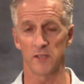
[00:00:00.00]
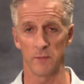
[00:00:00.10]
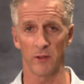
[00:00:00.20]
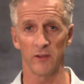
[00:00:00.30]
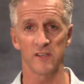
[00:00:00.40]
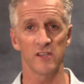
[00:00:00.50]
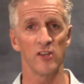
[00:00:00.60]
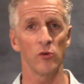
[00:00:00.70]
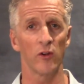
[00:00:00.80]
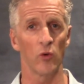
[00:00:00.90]
typically
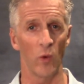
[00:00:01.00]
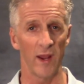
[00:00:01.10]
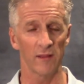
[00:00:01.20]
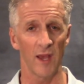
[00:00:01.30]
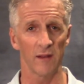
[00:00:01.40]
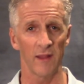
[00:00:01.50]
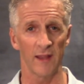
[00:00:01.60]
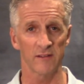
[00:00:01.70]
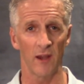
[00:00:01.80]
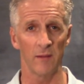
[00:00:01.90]
send you on your way at
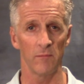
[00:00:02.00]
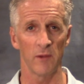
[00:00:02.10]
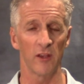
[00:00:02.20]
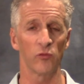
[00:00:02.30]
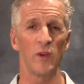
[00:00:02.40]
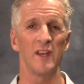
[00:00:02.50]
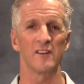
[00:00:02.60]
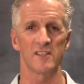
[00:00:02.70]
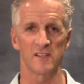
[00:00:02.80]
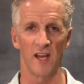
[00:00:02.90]
that time because we need
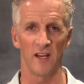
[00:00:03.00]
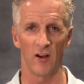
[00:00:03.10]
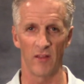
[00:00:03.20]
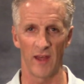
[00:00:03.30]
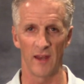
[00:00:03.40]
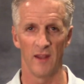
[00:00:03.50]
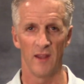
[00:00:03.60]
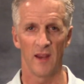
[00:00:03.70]
to study all that.